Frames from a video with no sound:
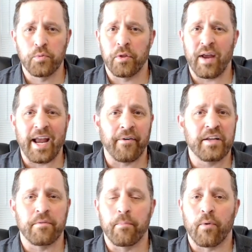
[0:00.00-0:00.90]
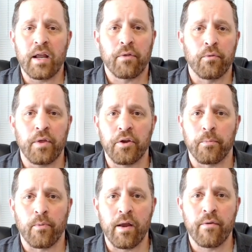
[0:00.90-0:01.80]
whether areas of breakthrough that you're
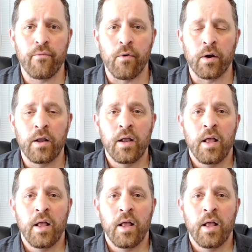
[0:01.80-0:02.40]
praying for,